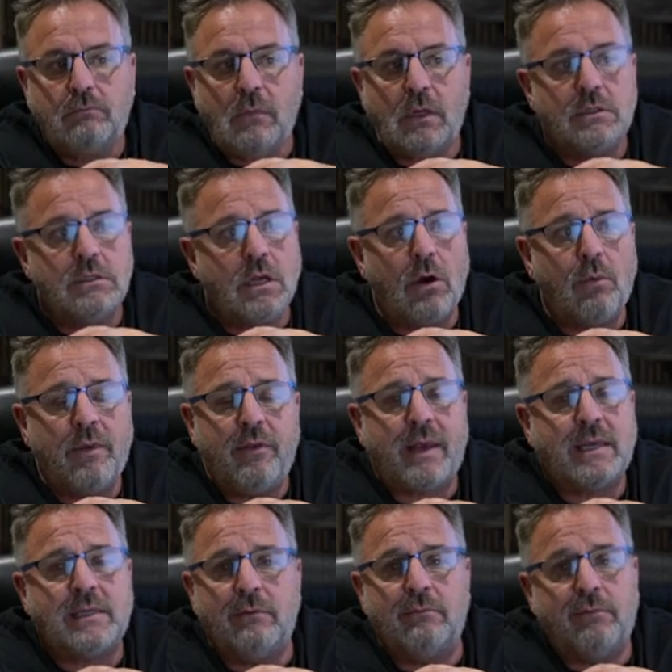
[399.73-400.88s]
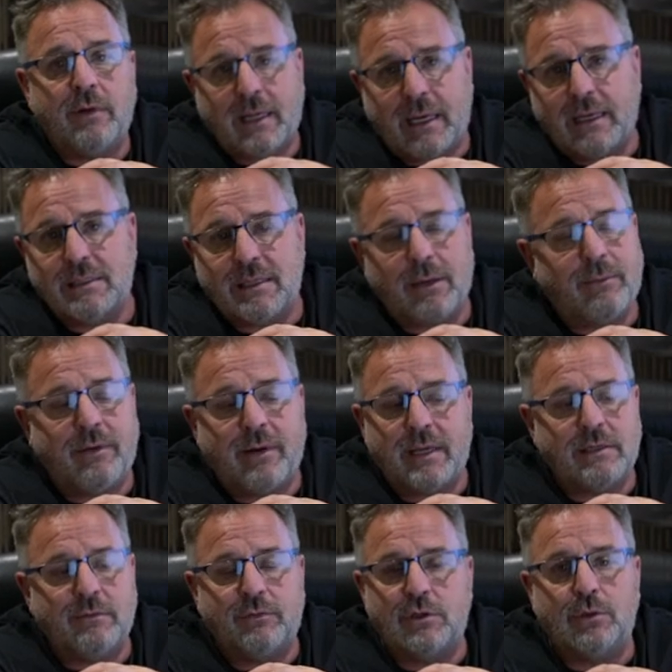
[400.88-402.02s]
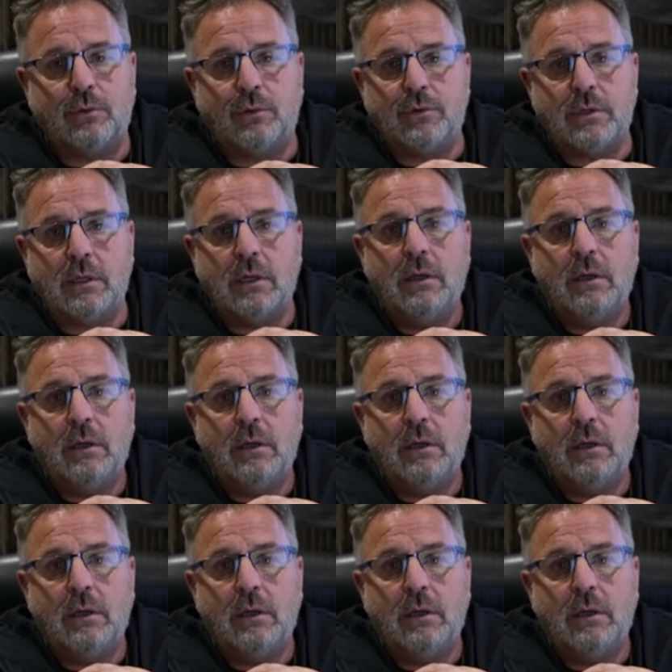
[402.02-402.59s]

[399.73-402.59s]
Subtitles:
So when they're asking for, like I say, when they're asking for 200